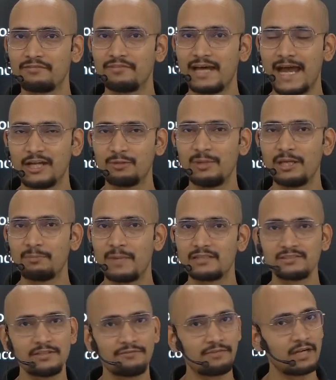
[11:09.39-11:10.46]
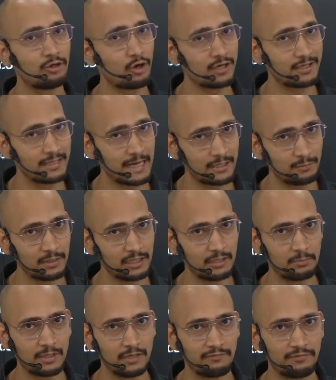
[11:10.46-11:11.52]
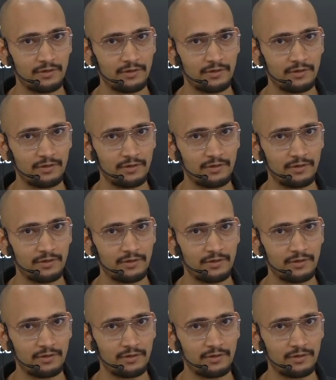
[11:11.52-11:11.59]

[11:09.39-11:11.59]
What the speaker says: atomic mass different, not the atomic number different.